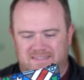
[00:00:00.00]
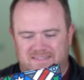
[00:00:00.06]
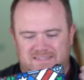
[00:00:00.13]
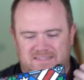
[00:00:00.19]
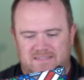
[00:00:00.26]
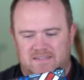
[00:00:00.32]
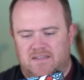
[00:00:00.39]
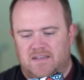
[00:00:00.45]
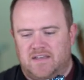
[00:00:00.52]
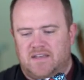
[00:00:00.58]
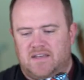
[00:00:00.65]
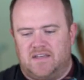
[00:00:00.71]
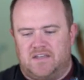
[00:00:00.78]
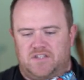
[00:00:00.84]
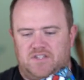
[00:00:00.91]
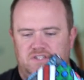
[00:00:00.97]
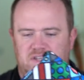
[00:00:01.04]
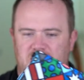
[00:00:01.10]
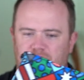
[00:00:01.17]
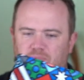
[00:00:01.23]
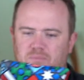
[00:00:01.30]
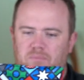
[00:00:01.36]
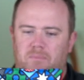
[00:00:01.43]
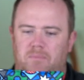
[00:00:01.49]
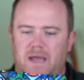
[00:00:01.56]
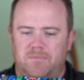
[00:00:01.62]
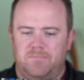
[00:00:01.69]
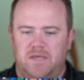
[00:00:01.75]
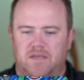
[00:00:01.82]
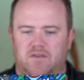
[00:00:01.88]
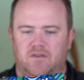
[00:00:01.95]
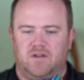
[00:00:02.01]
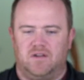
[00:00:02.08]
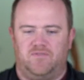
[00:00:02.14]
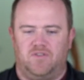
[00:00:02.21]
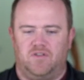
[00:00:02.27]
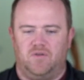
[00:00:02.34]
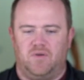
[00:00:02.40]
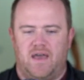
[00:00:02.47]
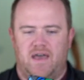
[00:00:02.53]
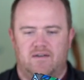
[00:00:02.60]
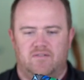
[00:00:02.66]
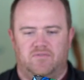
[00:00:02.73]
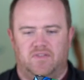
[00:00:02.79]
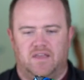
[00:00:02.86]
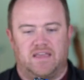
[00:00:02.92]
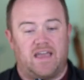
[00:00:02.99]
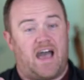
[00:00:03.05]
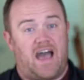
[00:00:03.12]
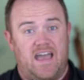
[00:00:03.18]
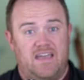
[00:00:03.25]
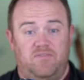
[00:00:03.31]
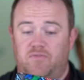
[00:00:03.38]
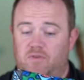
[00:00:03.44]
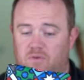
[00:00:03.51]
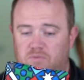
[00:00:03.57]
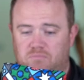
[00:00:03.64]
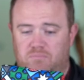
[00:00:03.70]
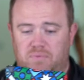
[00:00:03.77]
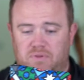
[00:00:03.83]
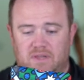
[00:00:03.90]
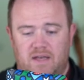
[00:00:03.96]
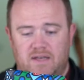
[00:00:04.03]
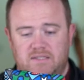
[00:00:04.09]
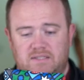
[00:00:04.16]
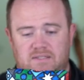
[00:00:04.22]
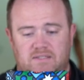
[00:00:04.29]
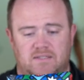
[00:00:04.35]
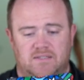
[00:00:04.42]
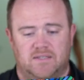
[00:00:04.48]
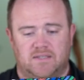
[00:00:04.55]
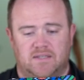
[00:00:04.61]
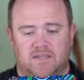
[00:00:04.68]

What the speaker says: This shape might be good if you have like an iPhone Plus.